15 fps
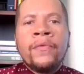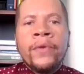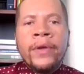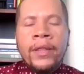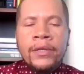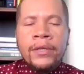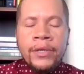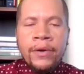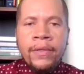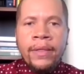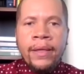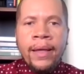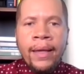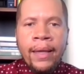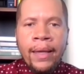the realtor
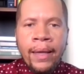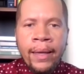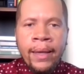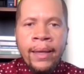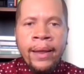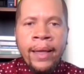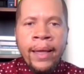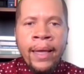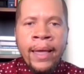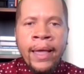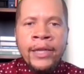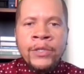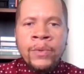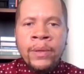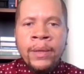that I had, I
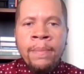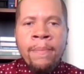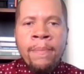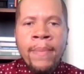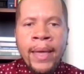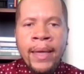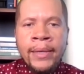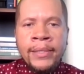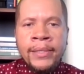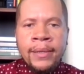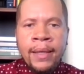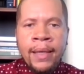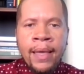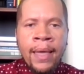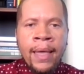actually met
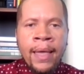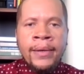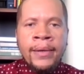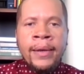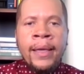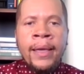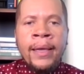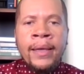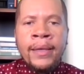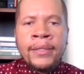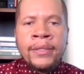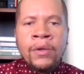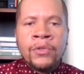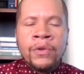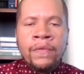at
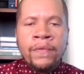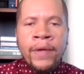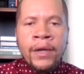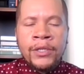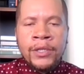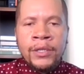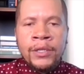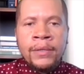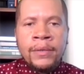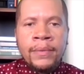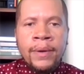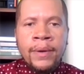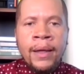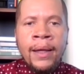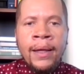a social function.
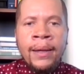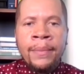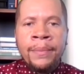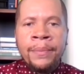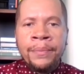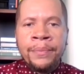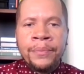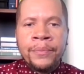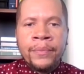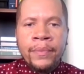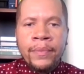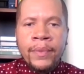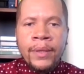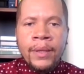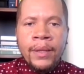Um,
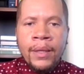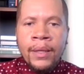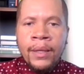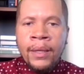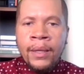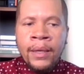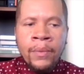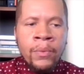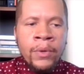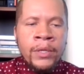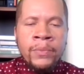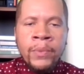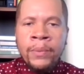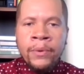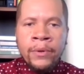
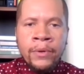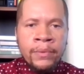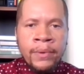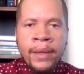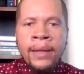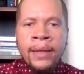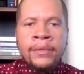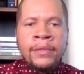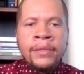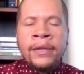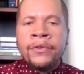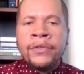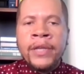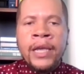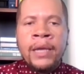we were at the
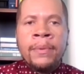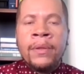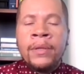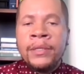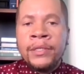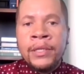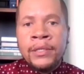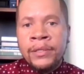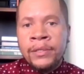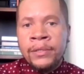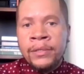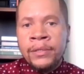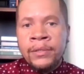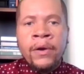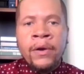dinner table and just
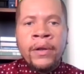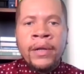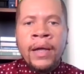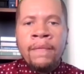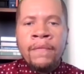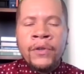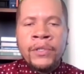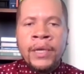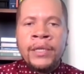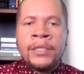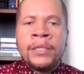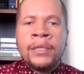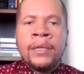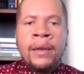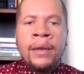started
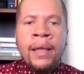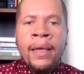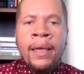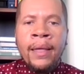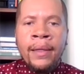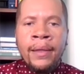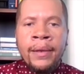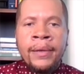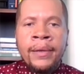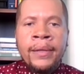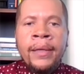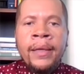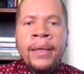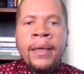conversation, and